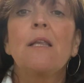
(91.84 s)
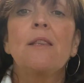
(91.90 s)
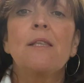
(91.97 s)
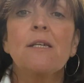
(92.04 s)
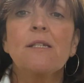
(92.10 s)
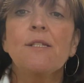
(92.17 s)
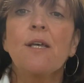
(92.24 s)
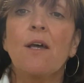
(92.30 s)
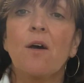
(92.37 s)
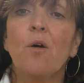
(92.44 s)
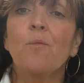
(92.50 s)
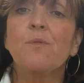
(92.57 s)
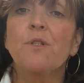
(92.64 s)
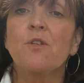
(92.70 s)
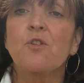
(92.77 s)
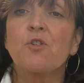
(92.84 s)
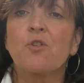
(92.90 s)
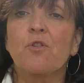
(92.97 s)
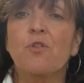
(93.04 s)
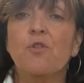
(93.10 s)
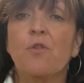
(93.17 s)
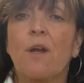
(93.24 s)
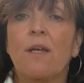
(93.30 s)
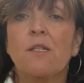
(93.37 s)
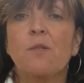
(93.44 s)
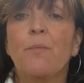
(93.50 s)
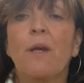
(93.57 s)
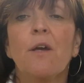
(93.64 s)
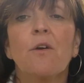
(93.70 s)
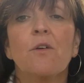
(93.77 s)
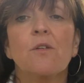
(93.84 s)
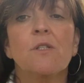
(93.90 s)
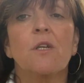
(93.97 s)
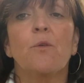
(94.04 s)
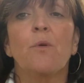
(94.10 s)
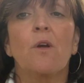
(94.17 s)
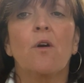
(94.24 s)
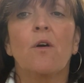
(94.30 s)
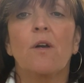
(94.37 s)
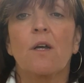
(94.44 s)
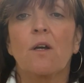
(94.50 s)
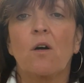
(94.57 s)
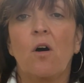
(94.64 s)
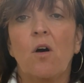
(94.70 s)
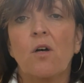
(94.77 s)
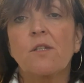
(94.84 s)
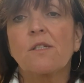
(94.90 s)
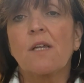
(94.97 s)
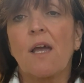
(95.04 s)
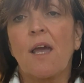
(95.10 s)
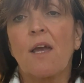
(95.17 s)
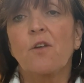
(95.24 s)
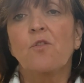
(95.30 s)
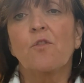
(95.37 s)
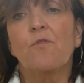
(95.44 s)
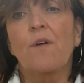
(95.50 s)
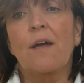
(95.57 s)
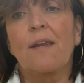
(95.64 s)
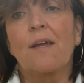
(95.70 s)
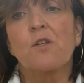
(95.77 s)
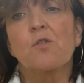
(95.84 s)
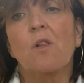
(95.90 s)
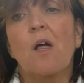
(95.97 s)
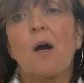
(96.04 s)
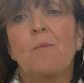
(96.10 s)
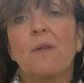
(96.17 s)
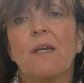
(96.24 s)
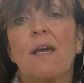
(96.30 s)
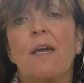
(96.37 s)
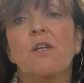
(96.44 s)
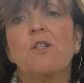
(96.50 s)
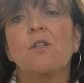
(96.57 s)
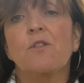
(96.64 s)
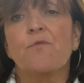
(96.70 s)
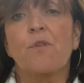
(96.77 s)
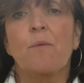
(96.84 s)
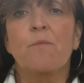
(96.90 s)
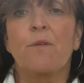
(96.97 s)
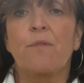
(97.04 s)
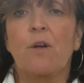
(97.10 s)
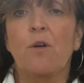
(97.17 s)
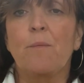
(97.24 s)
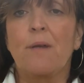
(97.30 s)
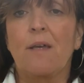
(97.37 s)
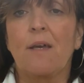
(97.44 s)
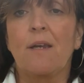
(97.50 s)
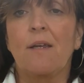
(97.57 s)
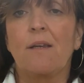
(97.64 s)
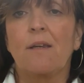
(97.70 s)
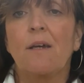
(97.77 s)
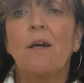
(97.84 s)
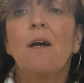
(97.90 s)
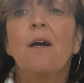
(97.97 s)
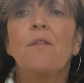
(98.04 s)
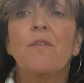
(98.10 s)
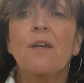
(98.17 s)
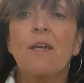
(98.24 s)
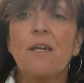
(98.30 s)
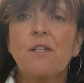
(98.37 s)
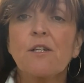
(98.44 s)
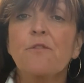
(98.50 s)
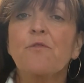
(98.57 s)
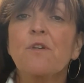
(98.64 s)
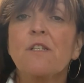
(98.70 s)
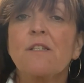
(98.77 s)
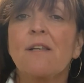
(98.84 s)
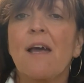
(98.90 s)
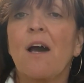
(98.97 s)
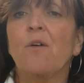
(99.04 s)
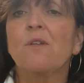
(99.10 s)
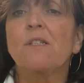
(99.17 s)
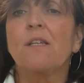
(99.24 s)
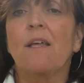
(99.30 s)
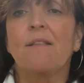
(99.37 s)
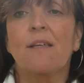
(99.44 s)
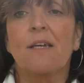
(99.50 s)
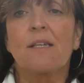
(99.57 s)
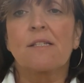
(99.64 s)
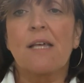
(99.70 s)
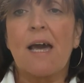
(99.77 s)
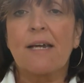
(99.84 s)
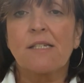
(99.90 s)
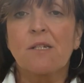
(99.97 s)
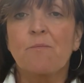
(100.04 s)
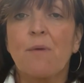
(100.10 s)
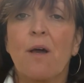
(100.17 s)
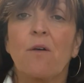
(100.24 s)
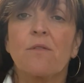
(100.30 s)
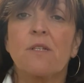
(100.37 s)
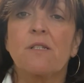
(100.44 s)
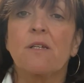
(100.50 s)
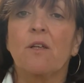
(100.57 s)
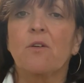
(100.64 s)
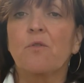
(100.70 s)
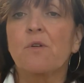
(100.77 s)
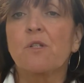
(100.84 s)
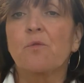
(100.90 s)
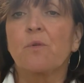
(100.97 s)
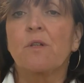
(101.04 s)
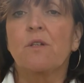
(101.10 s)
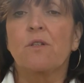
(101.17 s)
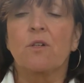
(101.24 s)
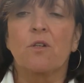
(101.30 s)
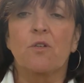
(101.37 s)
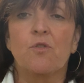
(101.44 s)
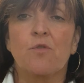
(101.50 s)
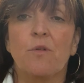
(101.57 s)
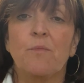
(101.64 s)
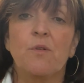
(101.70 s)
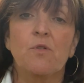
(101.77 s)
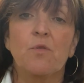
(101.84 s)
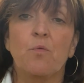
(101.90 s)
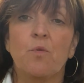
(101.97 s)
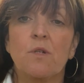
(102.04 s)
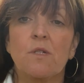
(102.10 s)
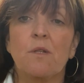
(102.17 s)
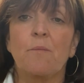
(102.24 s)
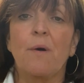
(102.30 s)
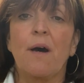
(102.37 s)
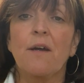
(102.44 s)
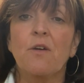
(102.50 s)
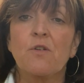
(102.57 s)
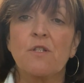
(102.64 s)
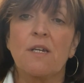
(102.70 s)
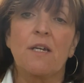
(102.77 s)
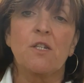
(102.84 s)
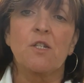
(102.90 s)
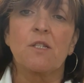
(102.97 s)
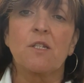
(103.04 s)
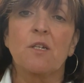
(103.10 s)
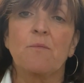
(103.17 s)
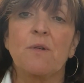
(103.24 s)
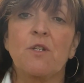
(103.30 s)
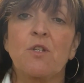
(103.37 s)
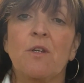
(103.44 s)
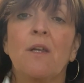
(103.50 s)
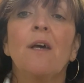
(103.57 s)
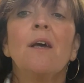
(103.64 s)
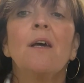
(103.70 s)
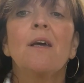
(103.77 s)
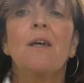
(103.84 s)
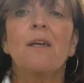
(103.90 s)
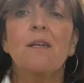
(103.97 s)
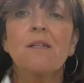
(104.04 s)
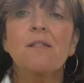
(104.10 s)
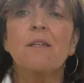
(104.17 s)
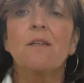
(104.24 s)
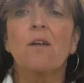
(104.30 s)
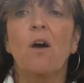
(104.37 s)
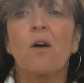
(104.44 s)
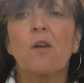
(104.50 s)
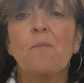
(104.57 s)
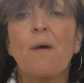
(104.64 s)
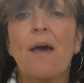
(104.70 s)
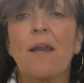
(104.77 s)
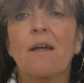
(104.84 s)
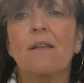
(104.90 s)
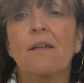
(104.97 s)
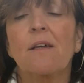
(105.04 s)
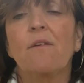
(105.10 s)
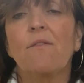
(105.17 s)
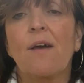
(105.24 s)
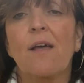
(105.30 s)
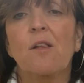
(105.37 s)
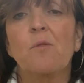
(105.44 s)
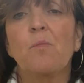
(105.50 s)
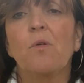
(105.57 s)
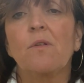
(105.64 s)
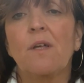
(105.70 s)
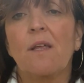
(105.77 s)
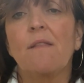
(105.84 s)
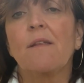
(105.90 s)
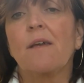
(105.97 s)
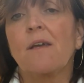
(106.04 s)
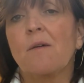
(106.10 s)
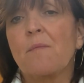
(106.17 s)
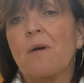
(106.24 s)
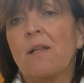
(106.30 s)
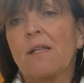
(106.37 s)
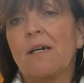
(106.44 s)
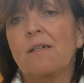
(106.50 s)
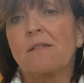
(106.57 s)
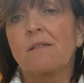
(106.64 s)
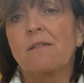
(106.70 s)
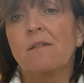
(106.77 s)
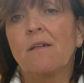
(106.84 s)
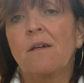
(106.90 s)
This helps ensure transparency regarding cost and your financial obligations from the very beginning. The key difference now is that the exact amount the seller is willing to contribute towards the buyer's agent's commission isn't automatically available in the MLS.